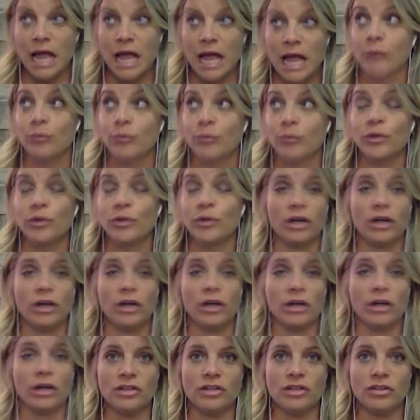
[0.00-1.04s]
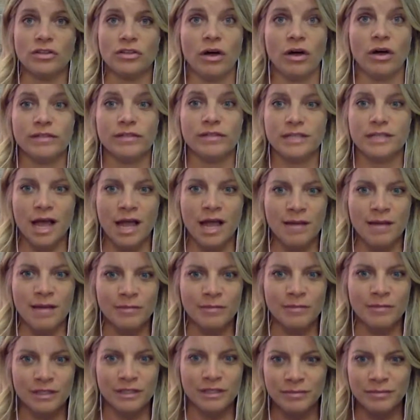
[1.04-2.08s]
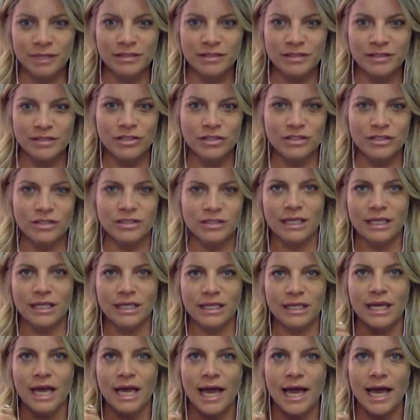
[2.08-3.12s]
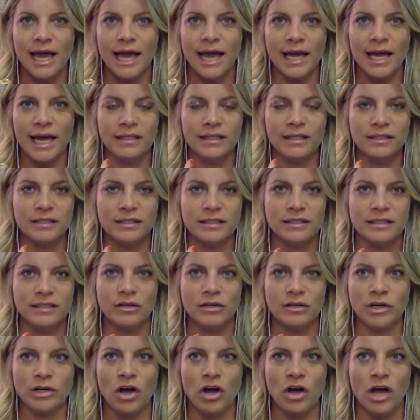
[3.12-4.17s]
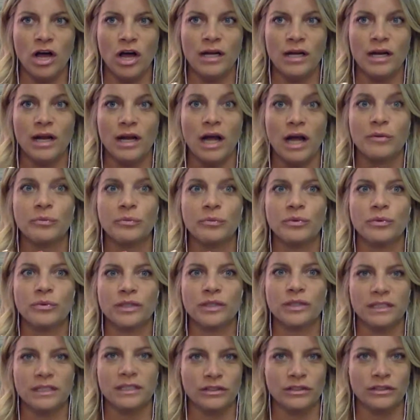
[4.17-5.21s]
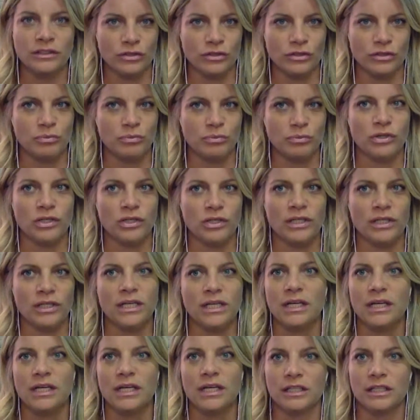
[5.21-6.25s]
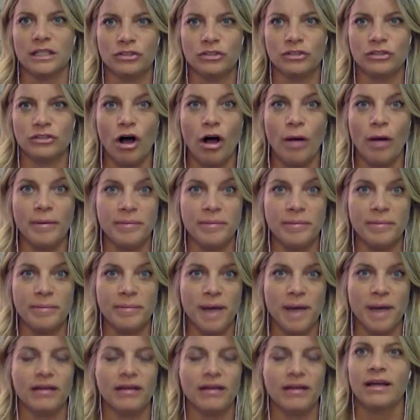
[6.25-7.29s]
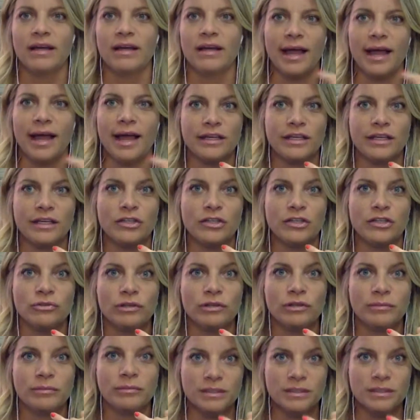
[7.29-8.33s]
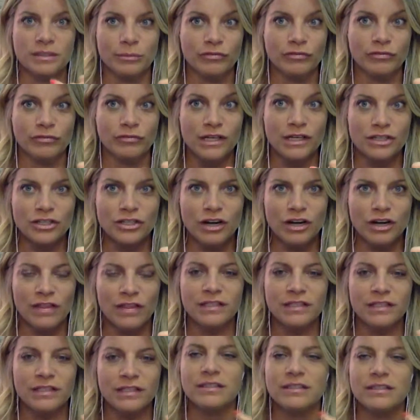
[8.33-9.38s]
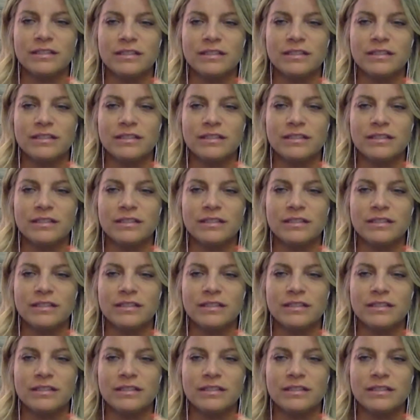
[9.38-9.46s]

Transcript: And we are calling each other all the time, leaving messages like, hey, this is going on. I really need your support. Can you call me back? Hey, can you give me some reflection on this?